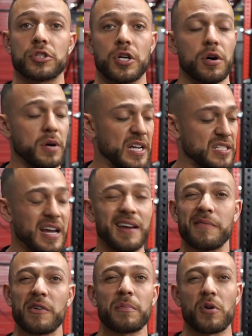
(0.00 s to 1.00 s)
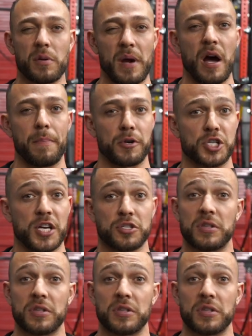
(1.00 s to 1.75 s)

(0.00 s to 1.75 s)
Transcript: So it's kind of more in my upper chest.